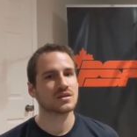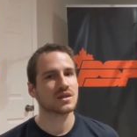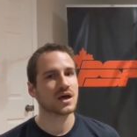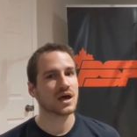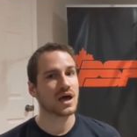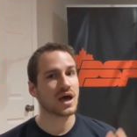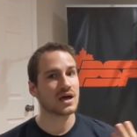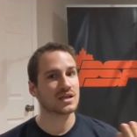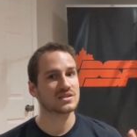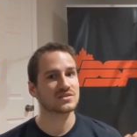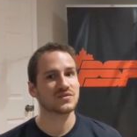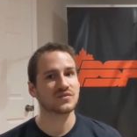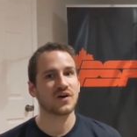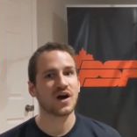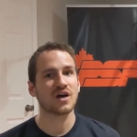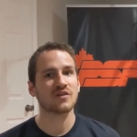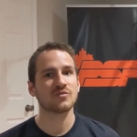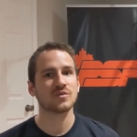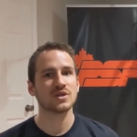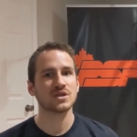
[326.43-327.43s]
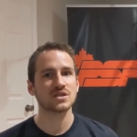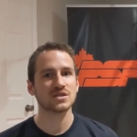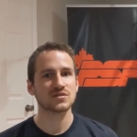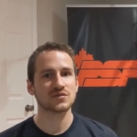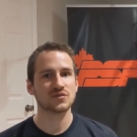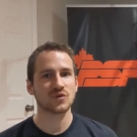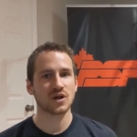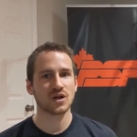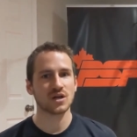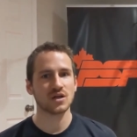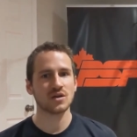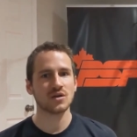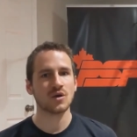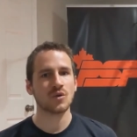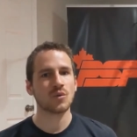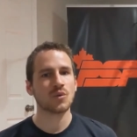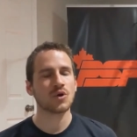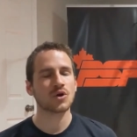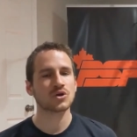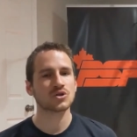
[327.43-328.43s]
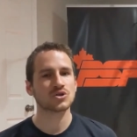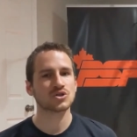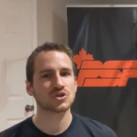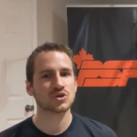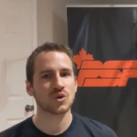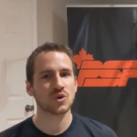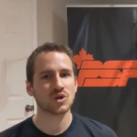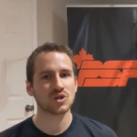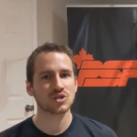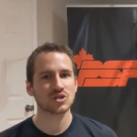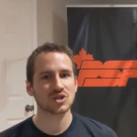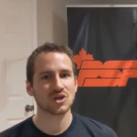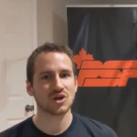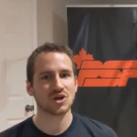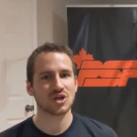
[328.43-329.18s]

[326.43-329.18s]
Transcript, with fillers: That adds five minutes of running where our joints